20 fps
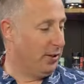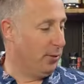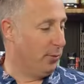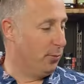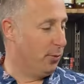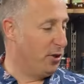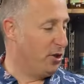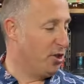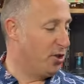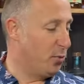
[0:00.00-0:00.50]

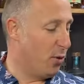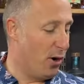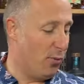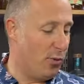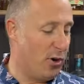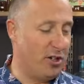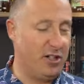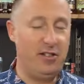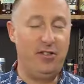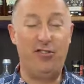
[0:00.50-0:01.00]
which is what,
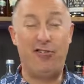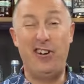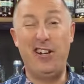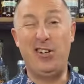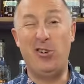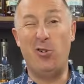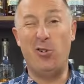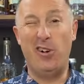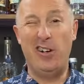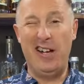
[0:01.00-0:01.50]
one and three
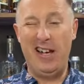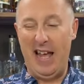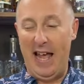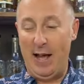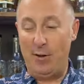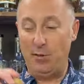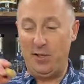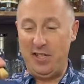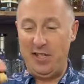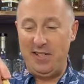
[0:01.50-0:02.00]
quarter
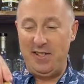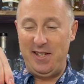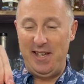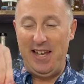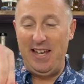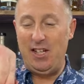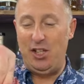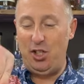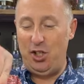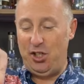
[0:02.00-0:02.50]
ounces
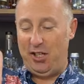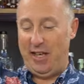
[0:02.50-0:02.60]
ish,